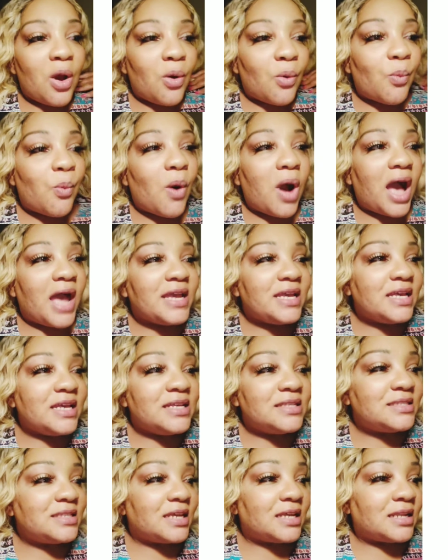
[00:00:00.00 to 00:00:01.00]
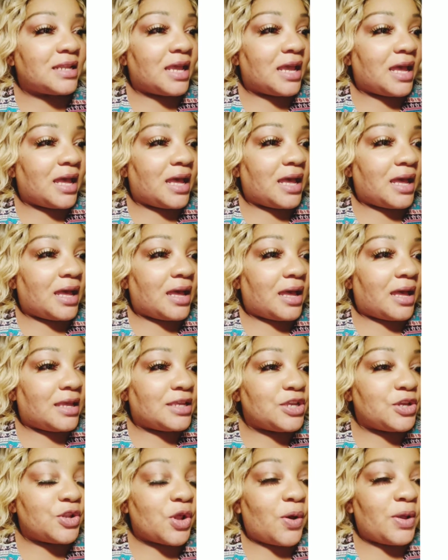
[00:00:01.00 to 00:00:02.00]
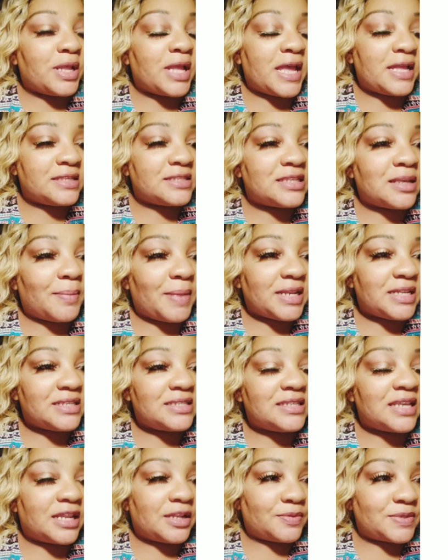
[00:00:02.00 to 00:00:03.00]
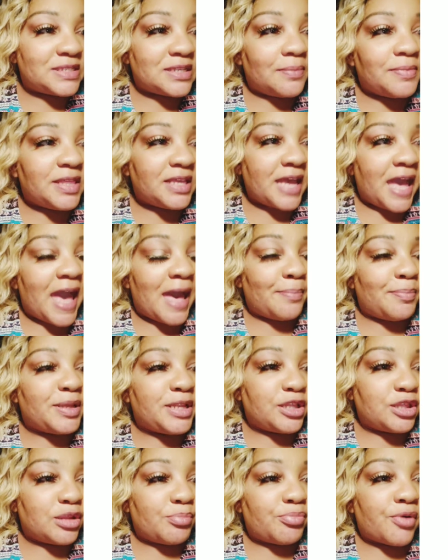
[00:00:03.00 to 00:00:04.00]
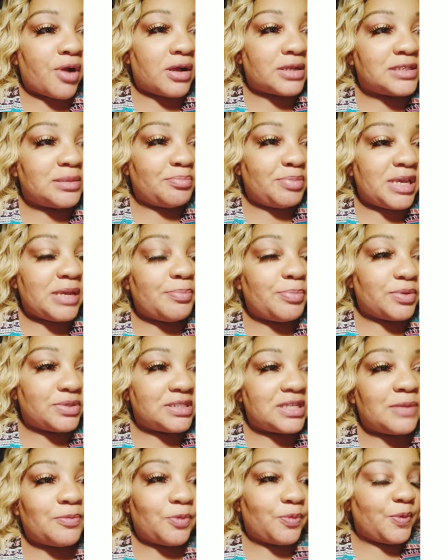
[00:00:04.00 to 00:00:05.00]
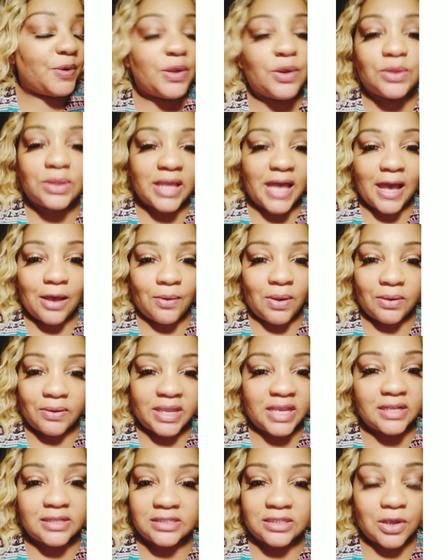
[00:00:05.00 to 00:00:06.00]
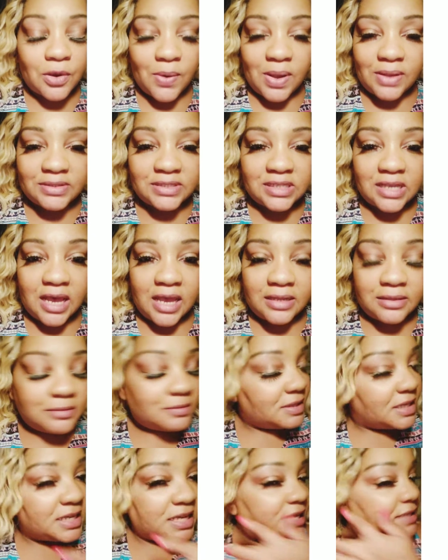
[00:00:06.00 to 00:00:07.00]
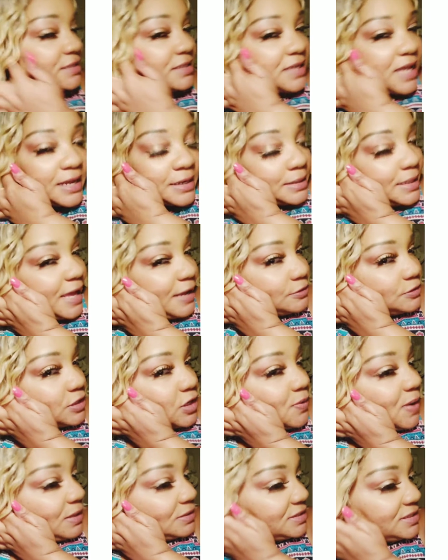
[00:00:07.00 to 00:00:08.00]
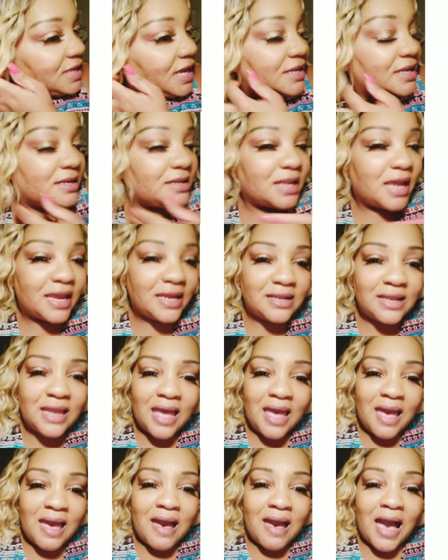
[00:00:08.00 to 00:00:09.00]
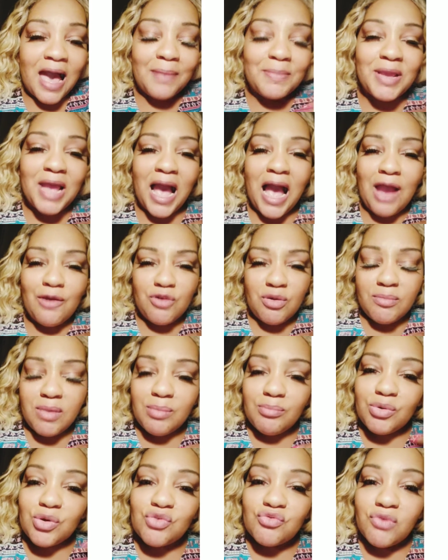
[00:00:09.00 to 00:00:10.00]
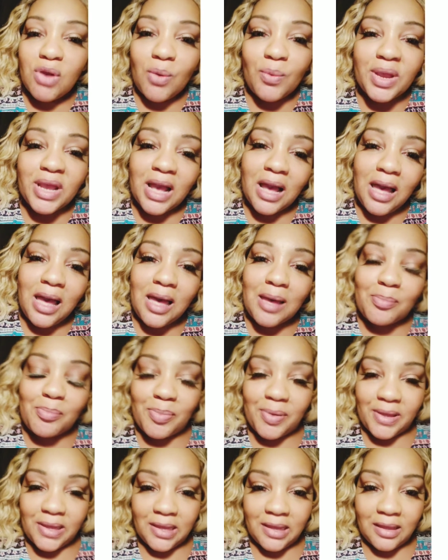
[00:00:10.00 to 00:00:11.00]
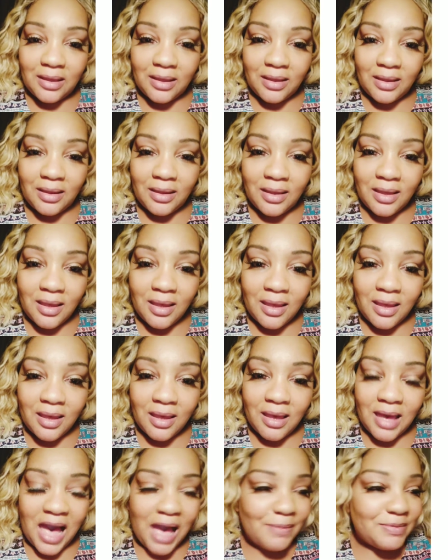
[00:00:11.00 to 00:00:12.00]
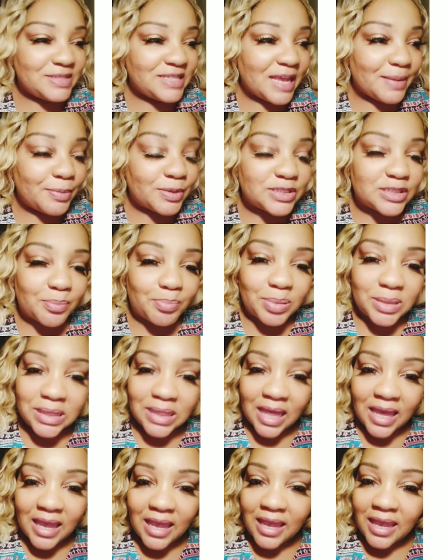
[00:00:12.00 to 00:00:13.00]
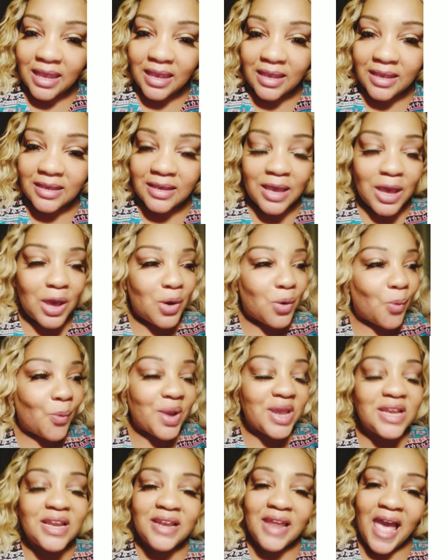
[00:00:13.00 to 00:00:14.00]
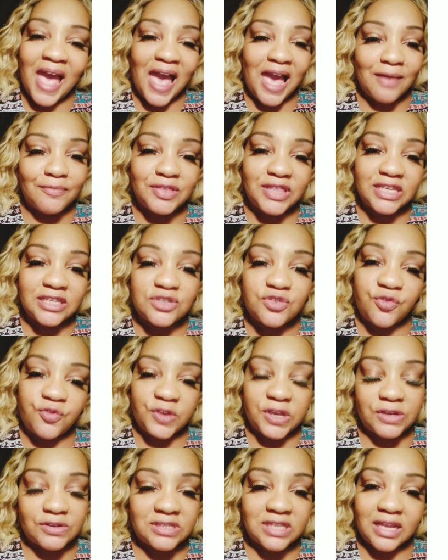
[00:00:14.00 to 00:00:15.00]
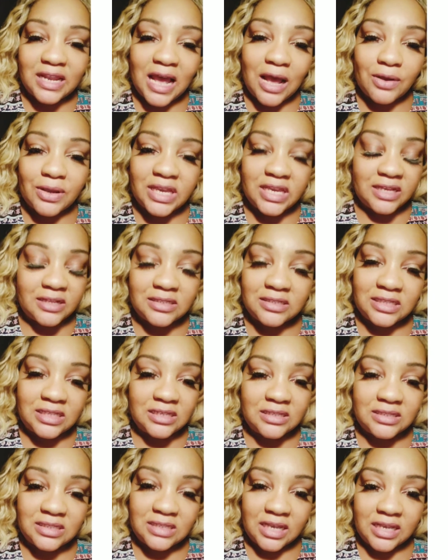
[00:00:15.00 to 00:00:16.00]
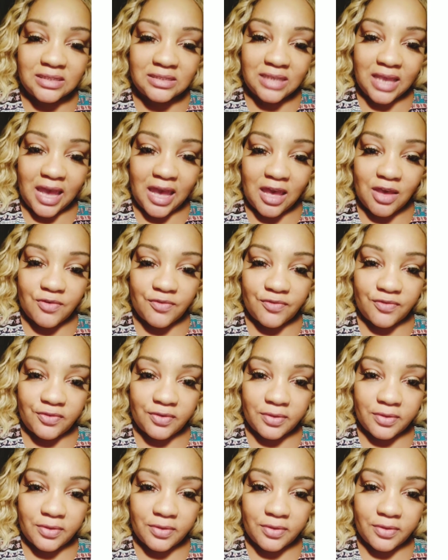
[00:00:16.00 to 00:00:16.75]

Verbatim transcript: Why is it, you know, and, and somebody said if something happened in the Bronx and people said, we don't allow our kids to go outside. The kids are not allowed to go outside at night. I mean, I remember growing up, I was able to play. We didn't have these fears that our kids these days have.